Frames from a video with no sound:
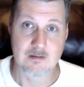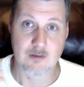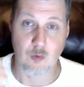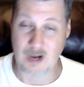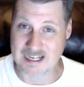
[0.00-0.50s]

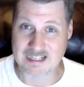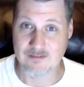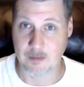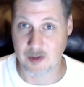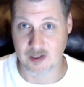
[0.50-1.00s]
rating
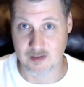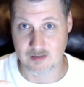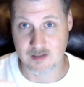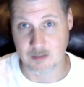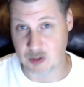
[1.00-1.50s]
from the
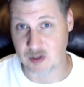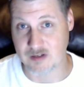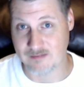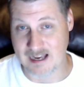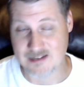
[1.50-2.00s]
community
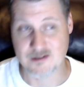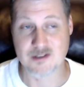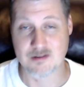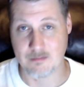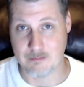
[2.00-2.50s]

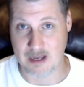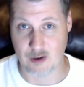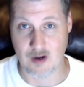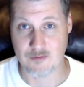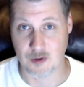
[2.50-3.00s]
advisors,
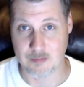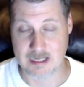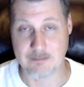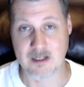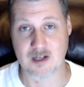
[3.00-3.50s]
better off you'll
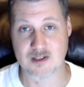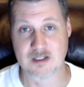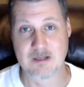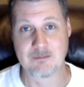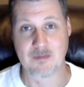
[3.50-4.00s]
be, because
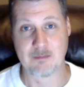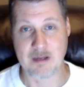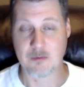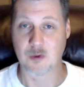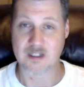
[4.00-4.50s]

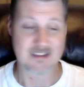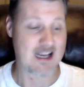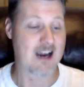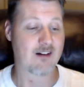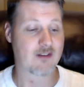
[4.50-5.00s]
people will get
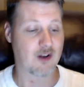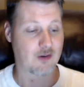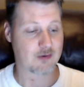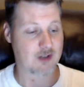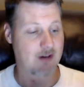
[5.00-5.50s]
tired.
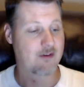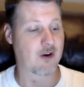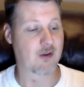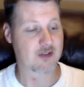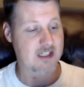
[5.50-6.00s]
They'll start
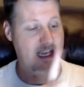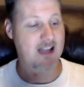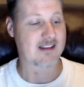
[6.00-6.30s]
voting. They'll say, yeah, I like